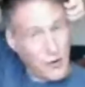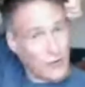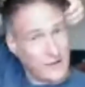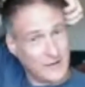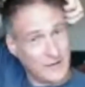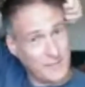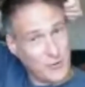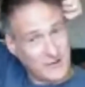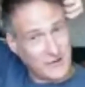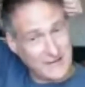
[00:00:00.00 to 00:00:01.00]
what else? The
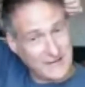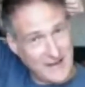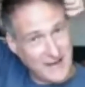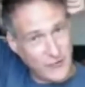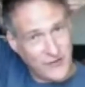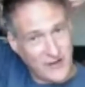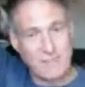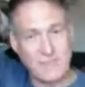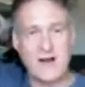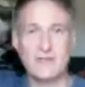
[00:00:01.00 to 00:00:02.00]
book.
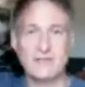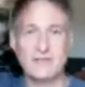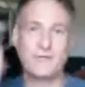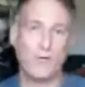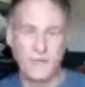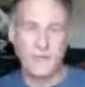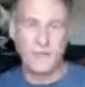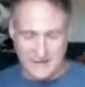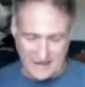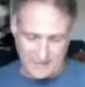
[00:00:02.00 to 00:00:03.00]
I hear you say, right,
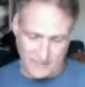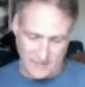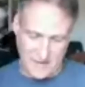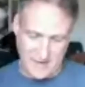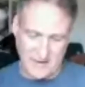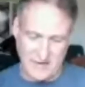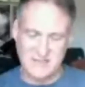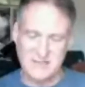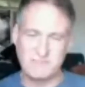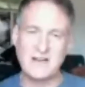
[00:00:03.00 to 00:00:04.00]
4th
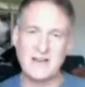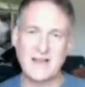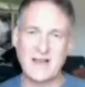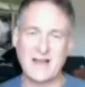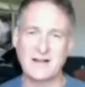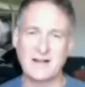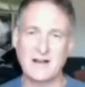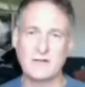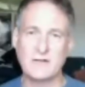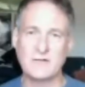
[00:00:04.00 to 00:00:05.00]
edit. It's
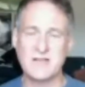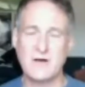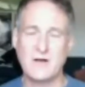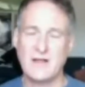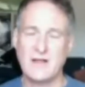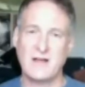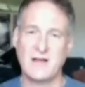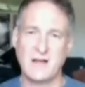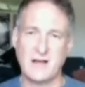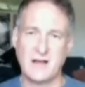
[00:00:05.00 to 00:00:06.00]
really getting close
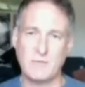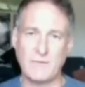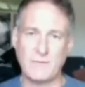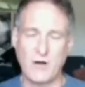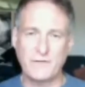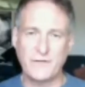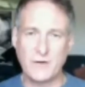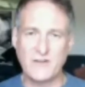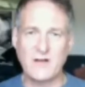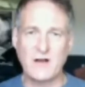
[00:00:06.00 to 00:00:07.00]
now.
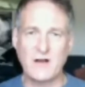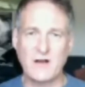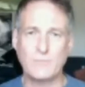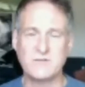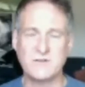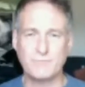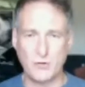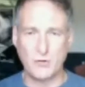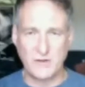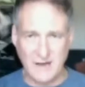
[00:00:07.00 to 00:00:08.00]
We've got a few
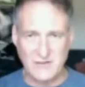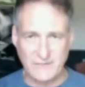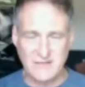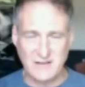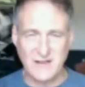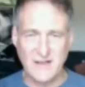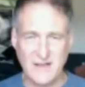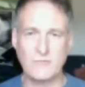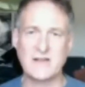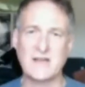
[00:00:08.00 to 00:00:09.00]
examples of
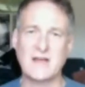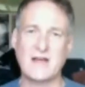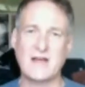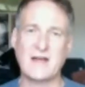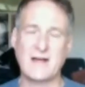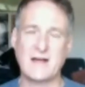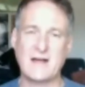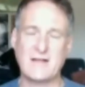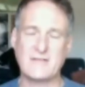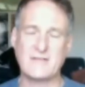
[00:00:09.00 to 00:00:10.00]
book covers out there
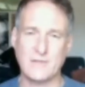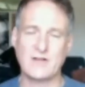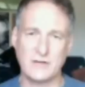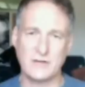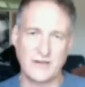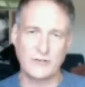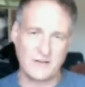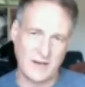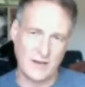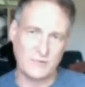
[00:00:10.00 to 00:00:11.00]
already,
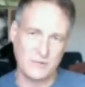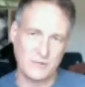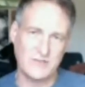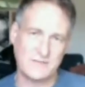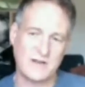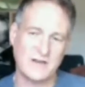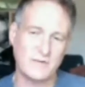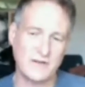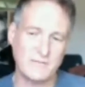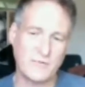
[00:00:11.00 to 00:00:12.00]
and I'm looking at
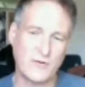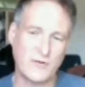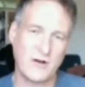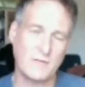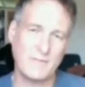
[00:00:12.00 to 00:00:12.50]
those, and